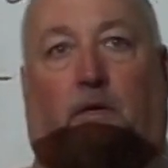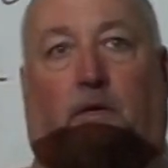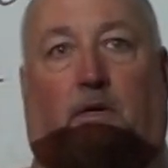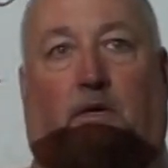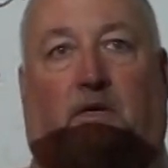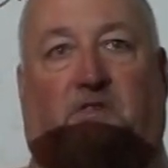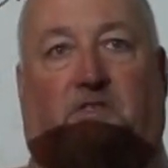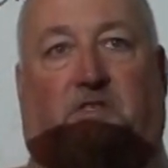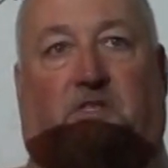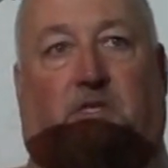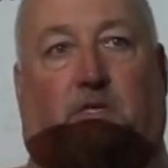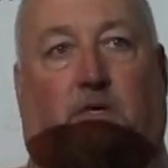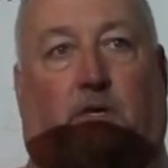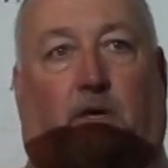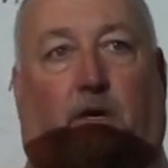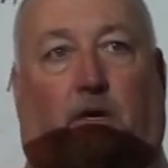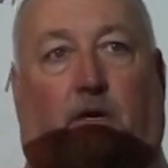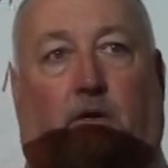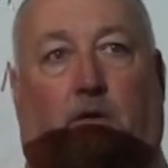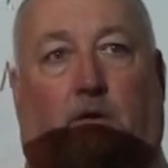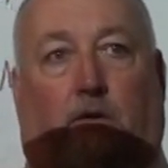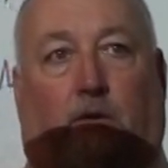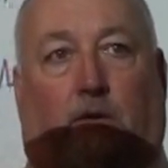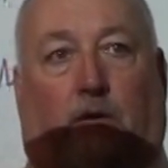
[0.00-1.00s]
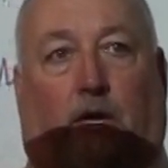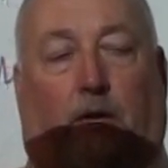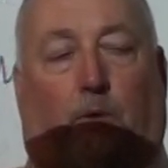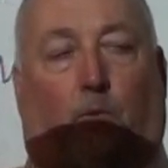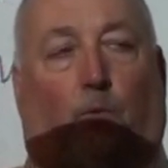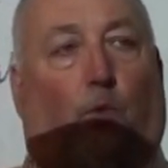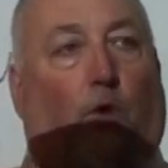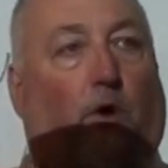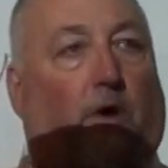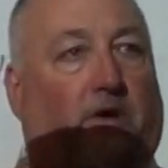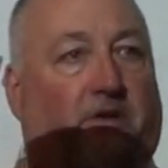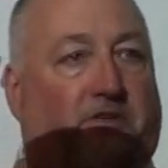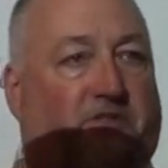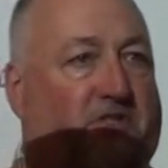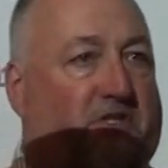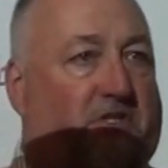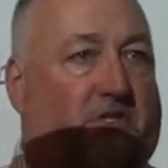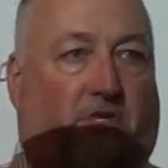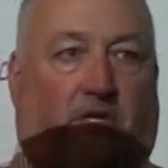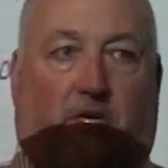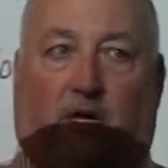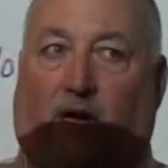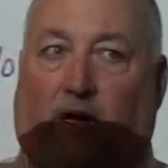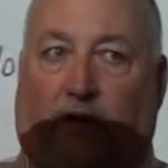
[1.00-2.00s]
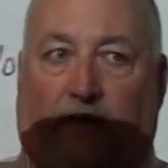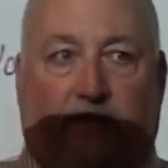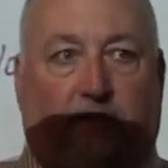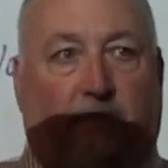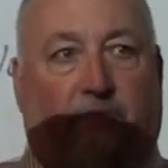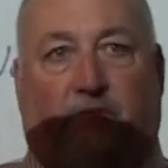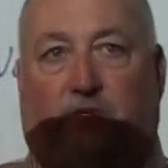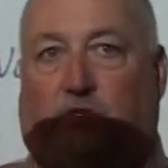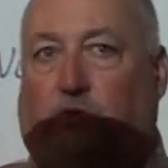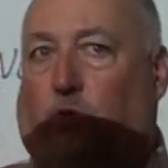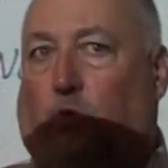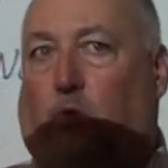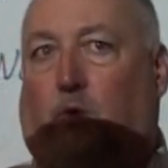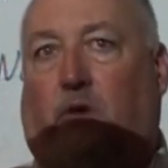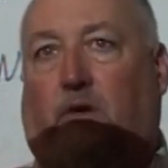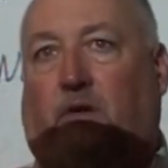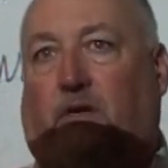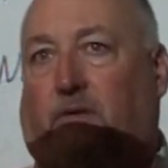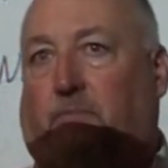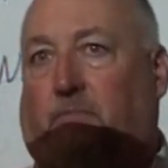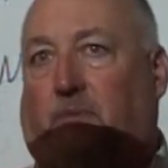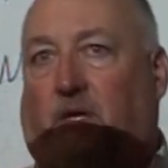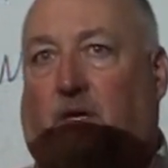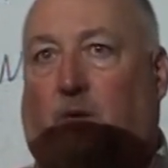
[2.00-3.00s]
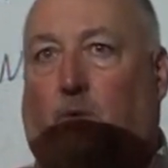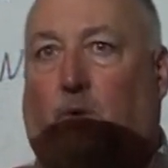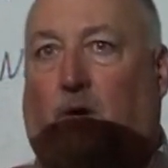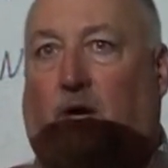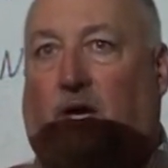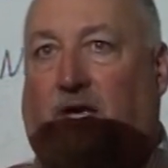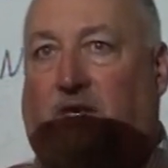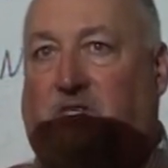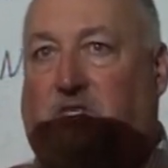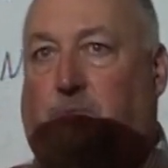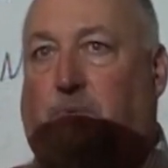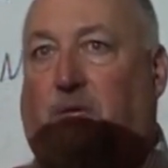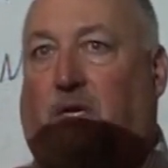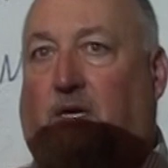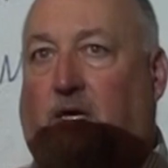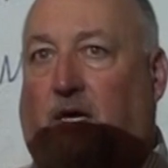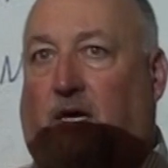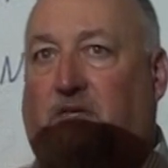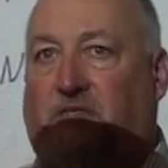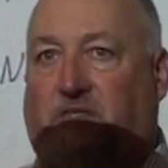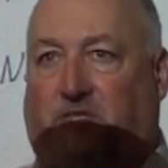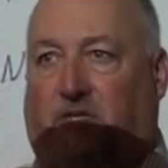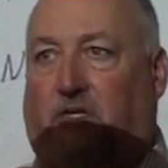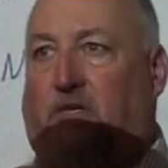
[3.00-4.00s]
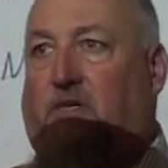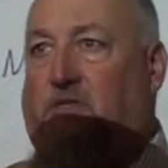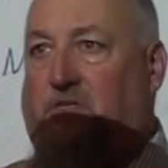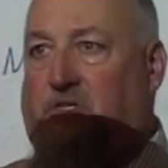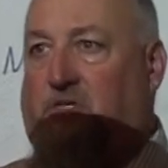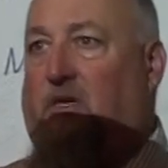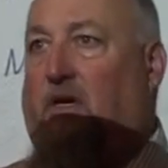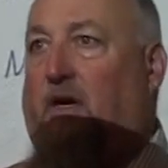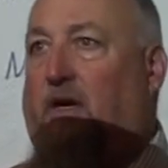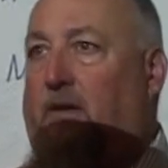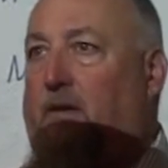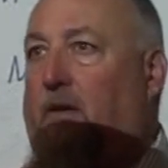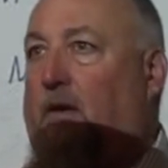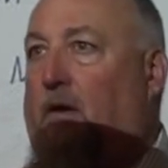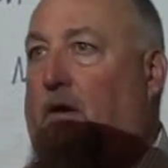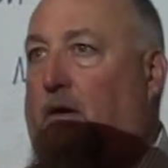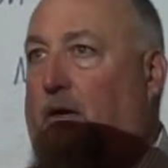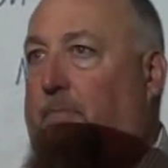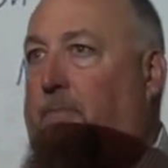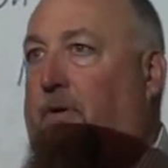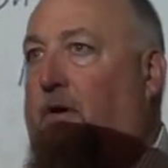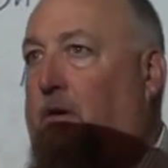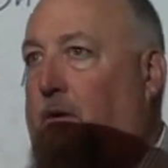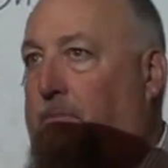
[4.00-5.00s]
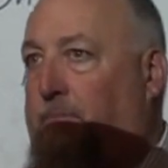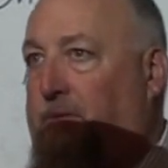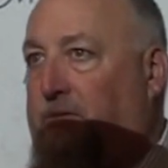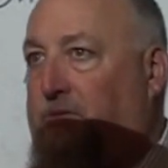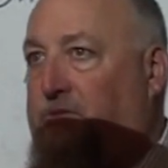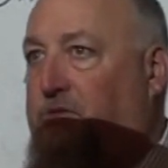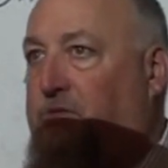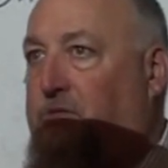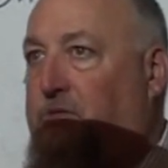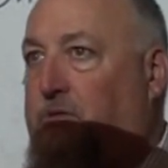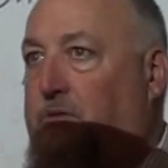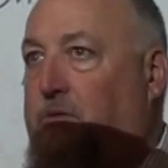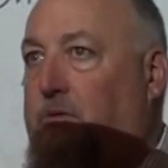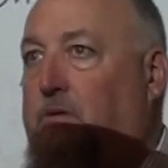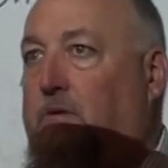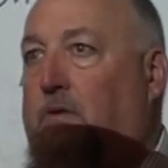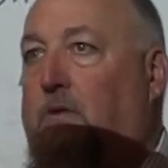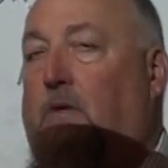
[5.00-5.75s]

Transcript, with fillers: is a worse kind of a tort in many ways because it is done on purpose.